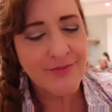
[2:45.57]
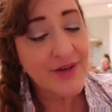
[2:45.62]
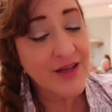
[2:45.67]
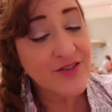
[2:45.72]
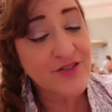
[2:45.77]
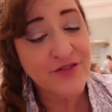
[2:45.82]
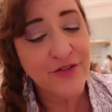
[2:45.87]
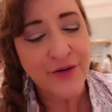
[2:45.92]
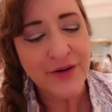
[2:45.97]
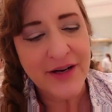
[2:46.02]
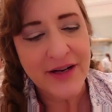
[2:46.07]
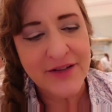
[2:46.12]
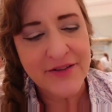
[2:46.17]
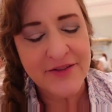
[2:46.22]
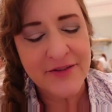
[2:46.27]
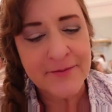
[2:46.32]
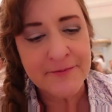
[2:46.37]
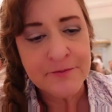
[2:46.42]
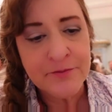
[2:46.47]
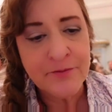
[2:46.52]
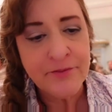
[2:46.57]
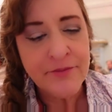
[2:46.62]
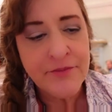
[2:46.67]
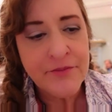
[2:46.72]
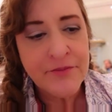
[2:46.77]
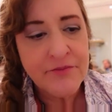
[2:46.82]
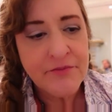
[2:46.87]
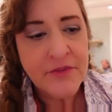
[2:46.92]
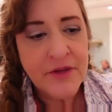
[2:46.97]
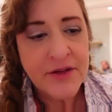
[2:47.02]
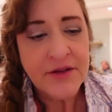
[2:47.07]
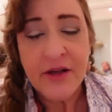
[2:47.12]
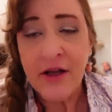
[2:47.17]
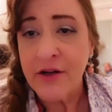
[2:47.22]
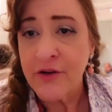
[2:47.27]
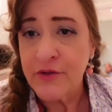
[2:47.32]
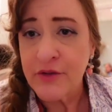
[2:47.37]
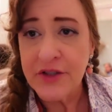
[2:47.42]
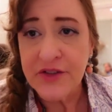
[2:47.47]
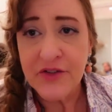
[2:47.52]
It's very nice. Not
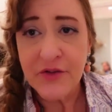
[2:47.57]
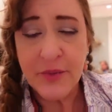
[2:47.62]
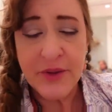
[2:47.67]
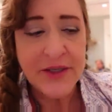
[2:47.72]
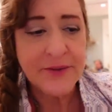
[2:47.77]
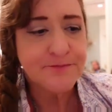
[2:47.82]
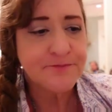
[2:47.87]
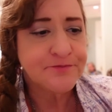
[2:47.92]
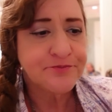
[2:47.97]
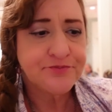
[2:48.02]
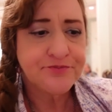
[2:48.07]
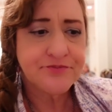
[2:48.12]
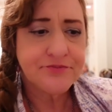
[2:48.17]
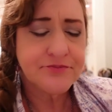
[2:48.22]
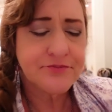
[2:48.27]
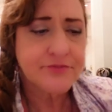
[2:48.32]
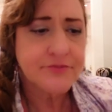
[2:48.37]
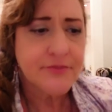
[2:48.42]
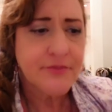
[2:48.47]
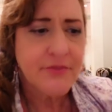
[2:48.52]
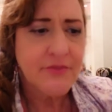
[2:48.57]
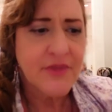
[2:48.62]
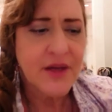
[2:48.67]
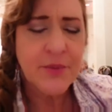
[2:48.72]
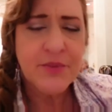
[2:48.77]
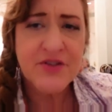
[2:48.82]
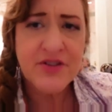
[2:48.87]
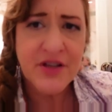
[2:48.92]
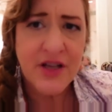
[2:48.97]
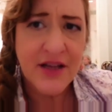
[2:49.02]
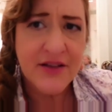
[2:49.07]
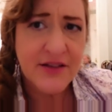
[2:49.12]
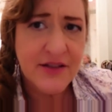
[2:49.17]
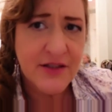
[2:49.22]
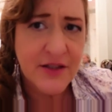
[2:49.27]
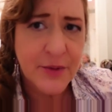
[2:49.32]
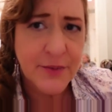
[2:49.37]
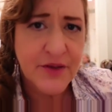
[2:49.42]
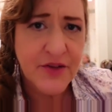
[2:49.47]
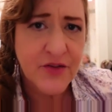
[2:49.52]
really sweet. It still has a
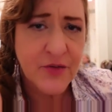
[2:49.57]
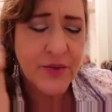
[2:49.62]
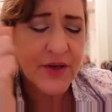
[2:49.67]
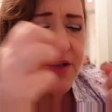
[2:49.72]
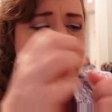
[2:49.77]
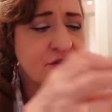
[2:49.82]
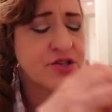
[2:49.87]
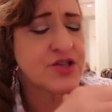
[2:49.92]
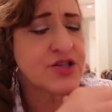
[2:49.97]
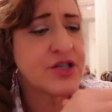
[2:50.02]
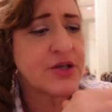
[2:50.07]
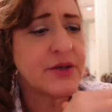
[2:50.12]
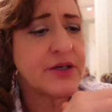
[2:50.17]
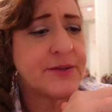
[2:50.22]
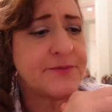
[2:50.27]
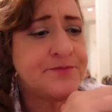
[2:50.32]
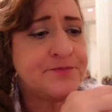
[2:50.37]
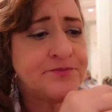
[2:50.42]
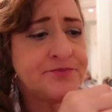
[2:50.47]
little bit of sweetness to it.